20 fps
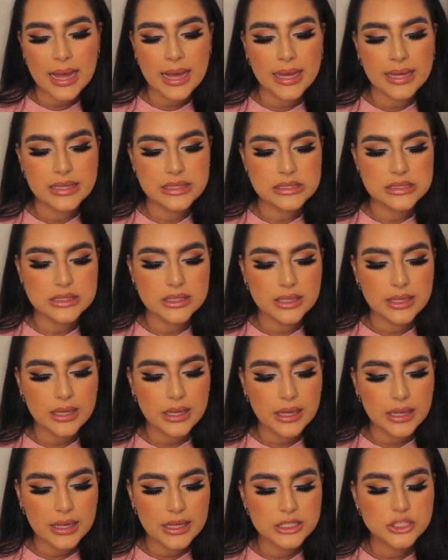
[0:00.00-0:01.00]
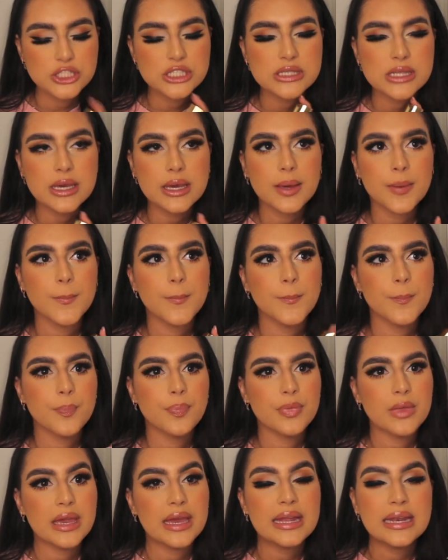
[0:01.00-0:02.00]
and it just like,
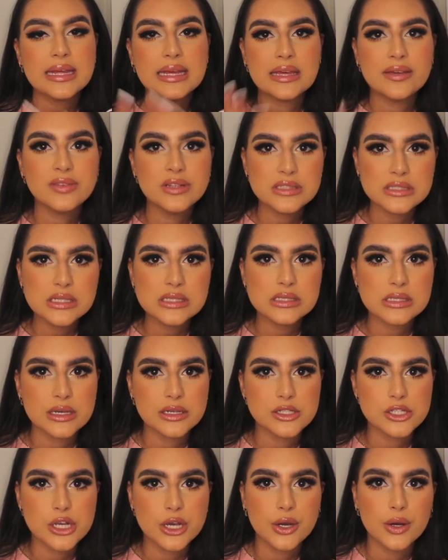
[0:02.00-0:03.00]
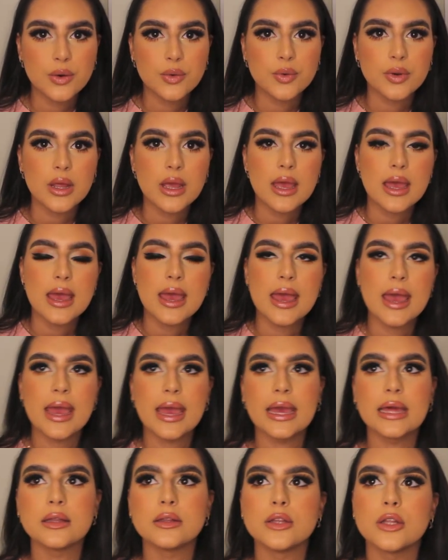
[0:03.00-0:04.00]
it evens the skin tone.
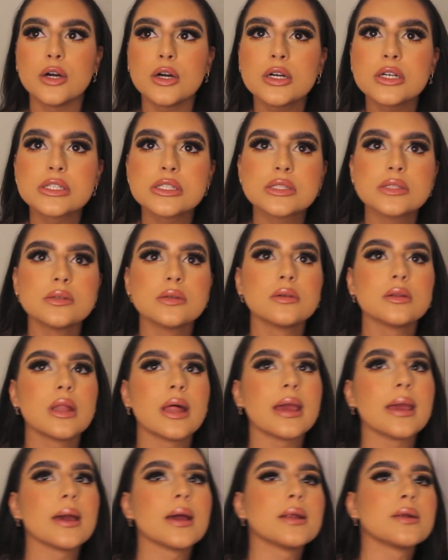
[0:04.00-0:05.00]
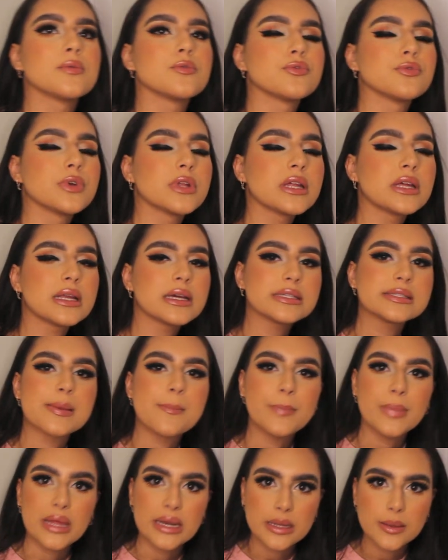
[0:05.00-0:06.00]
It looks like really nice
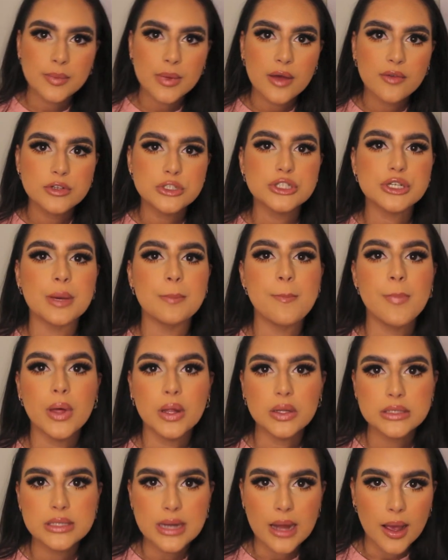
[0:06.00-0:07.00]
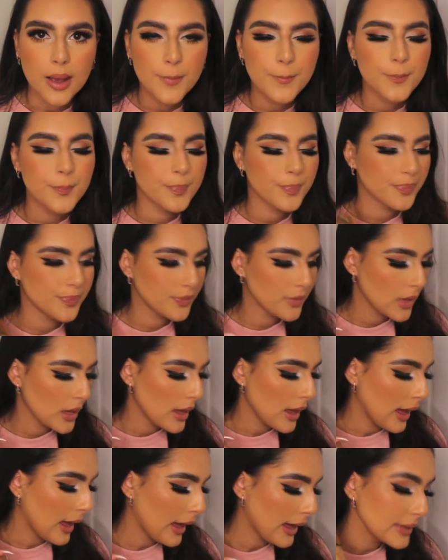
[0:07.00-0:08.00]
and medium coverage. You can build it up.
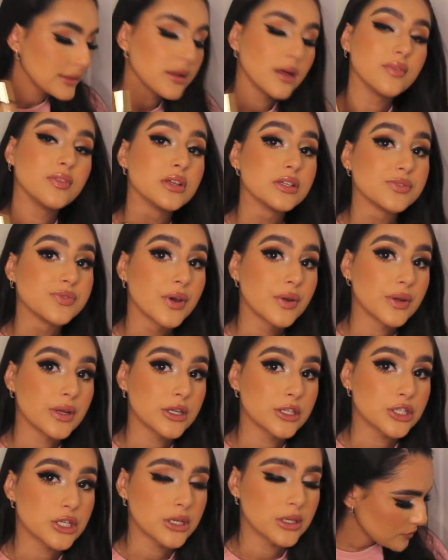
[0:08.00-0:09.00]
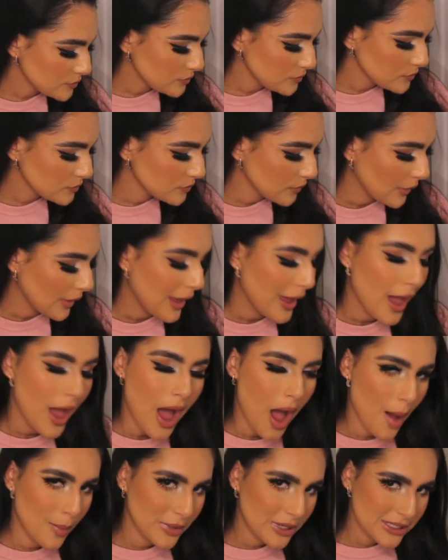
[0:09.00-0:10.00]
I love this foundation.
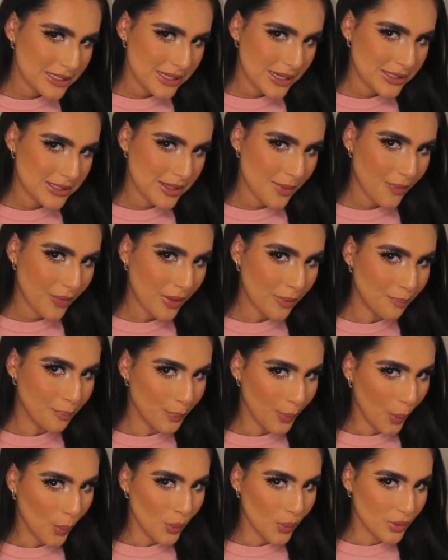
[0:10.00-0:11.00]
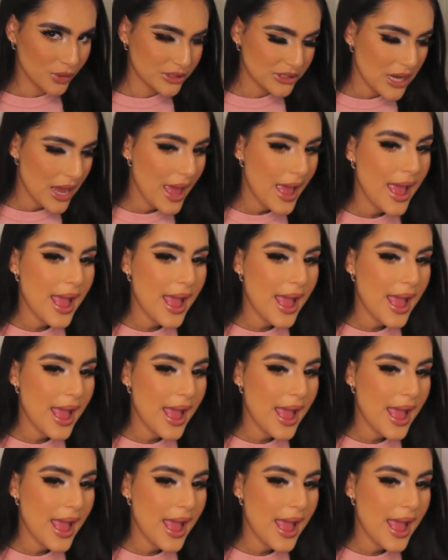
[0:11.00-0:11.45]
I'm gonna say something bold.